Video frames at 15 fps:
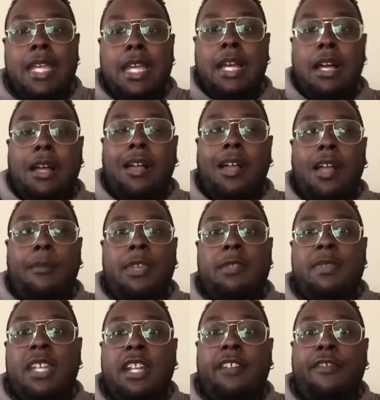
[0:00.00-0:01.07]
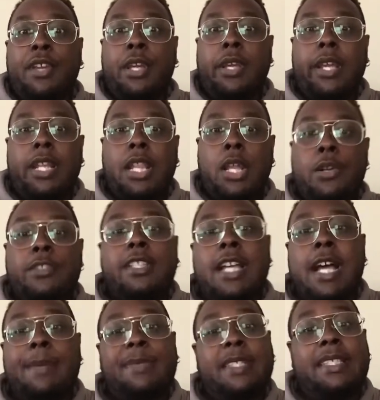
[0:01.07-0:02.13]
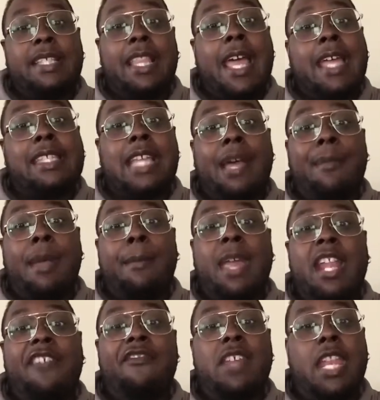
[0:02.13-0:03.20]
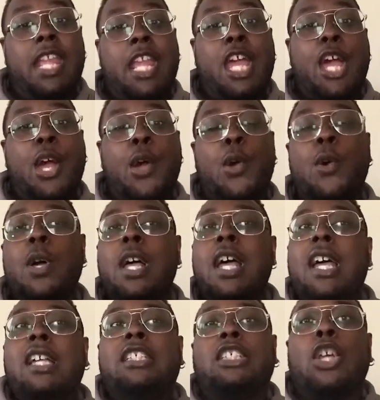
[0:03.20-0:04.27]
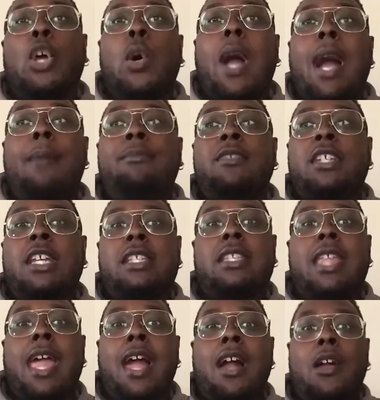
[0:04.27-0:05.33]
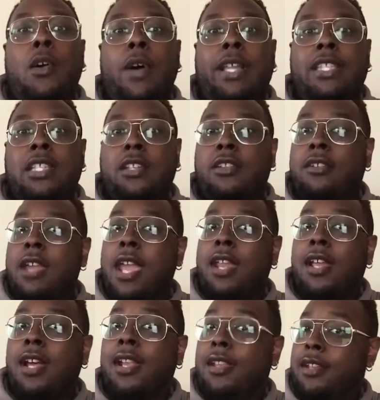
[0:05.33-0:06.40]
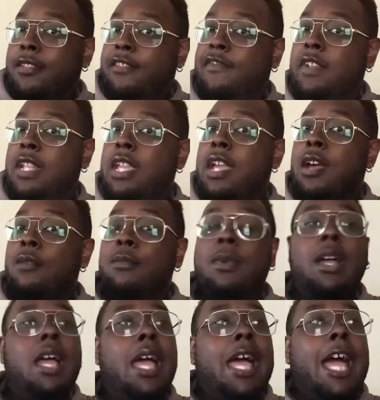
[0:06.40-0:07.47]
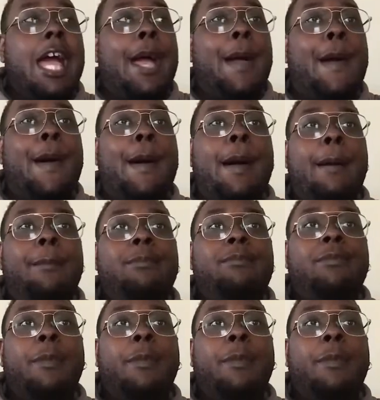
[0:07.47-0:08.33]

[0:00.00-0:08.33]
It's been a very long time since the last time I made a video, so I'm just now going to create another video. Um,